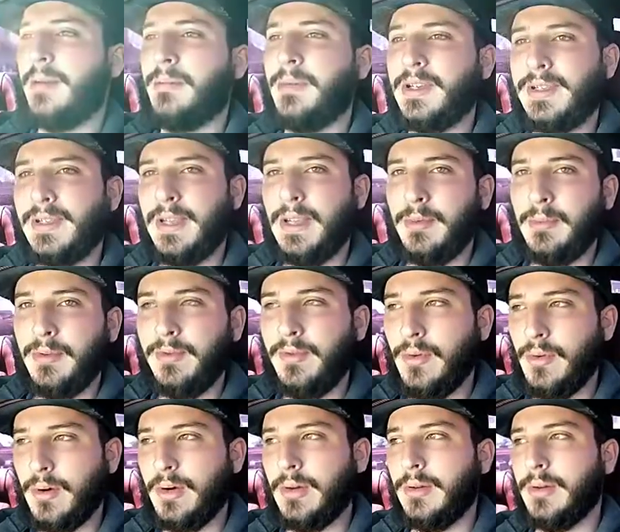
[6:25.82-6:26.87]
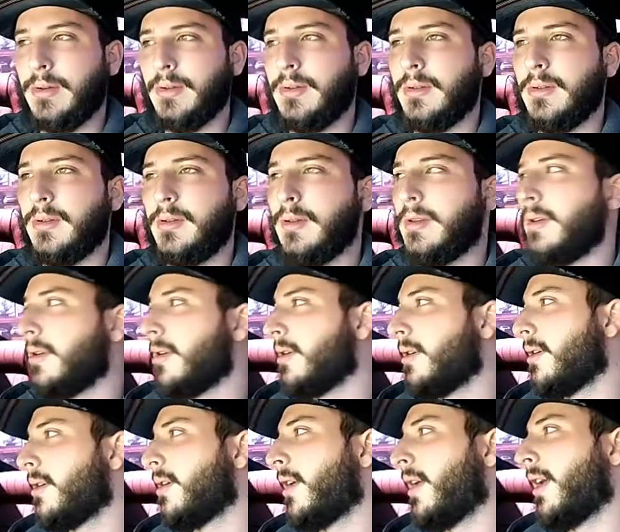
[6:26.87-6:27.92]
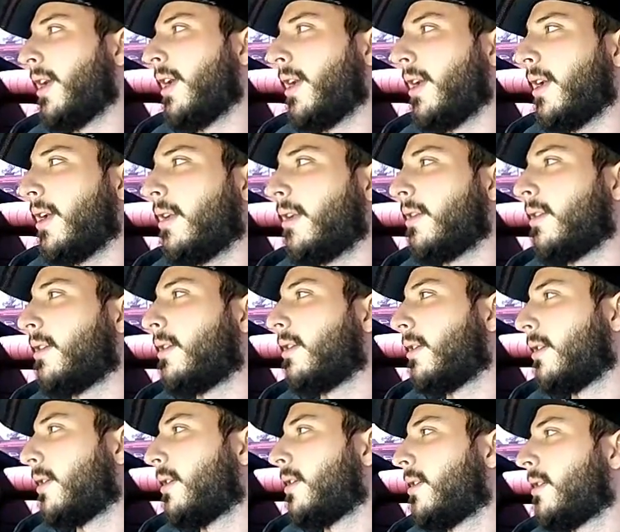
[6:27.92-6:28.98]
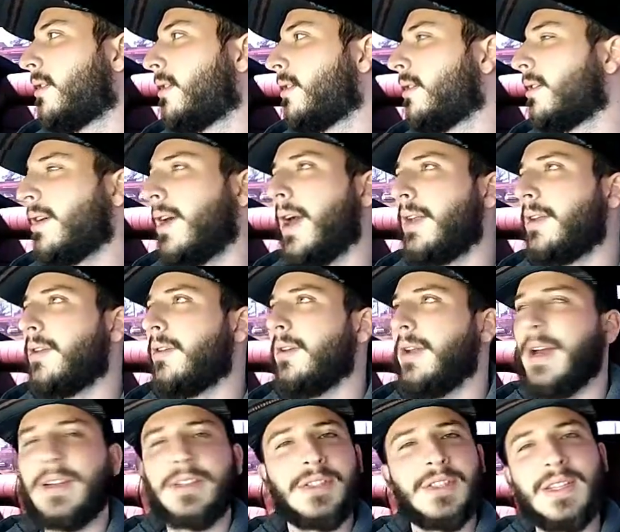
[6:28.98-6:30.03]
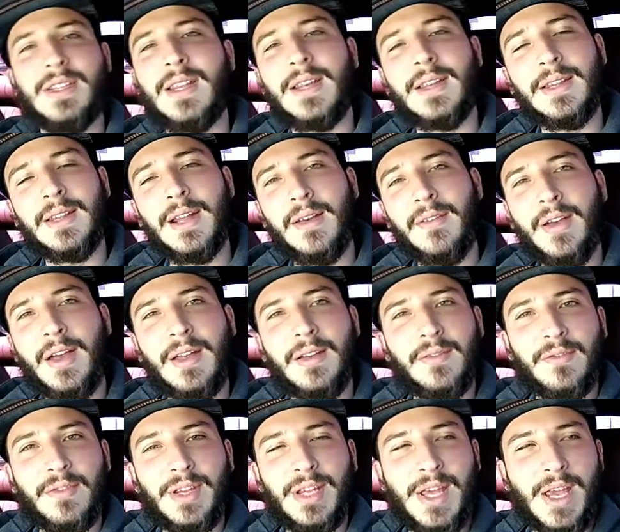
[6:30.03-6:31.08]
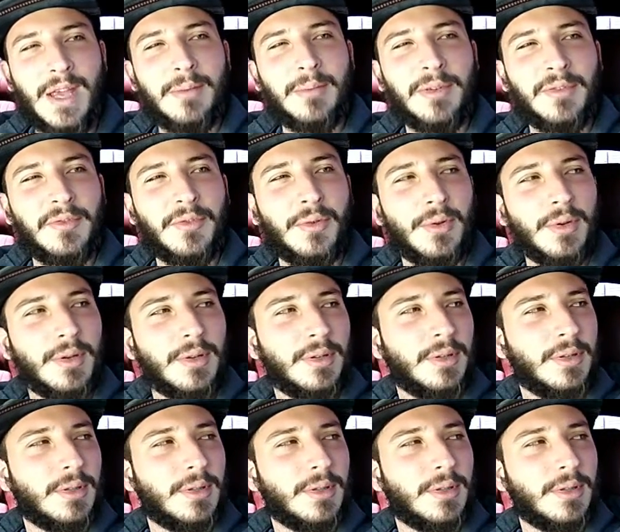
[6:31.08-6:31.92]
a Mustang before, and I don't actually think that I've had a V8 before.